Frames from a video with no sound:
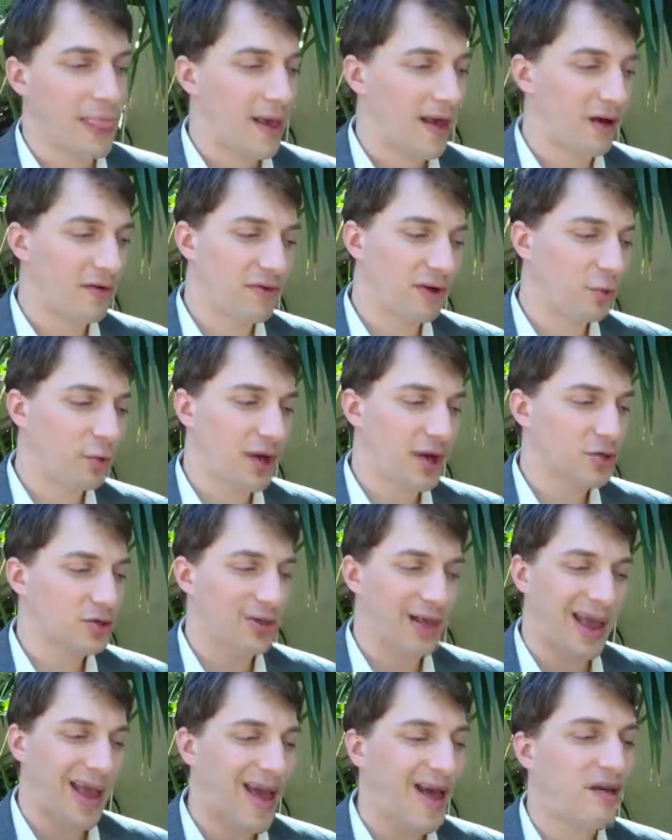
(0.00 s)
And in fact, we
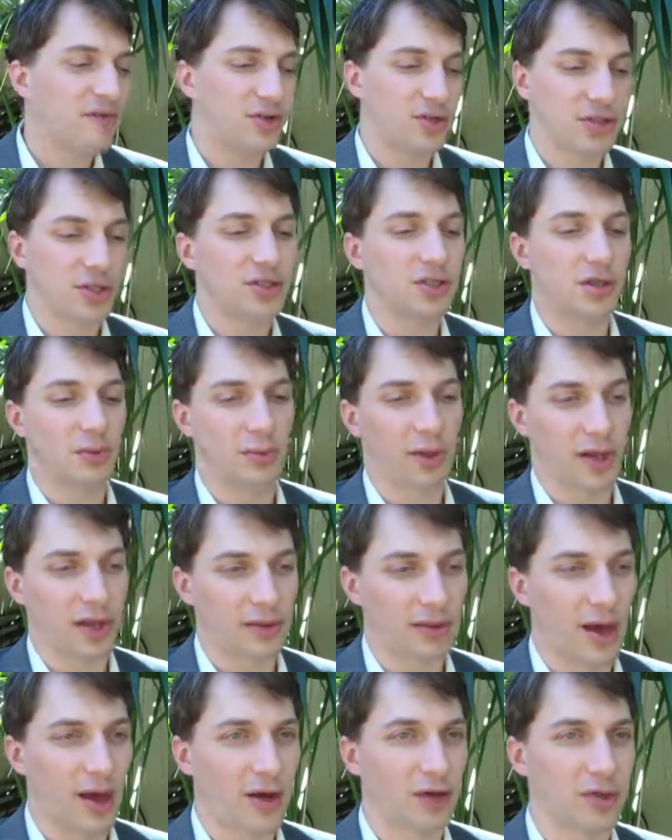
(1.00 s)
actually have a system like that.